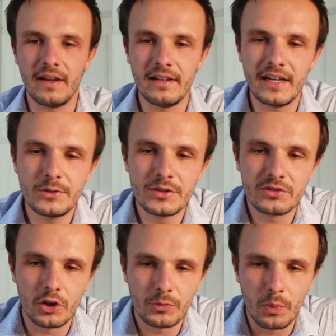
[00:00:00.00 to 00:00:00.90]
I'd like to
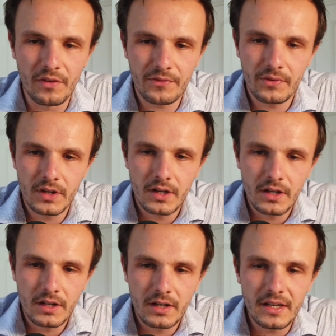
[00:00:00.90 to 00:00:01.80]
start with
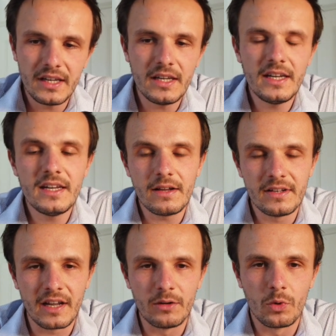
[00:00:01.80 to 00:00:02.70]

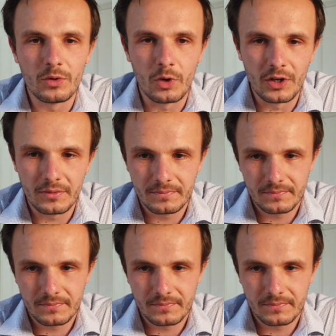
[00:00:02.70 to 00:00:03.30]
E911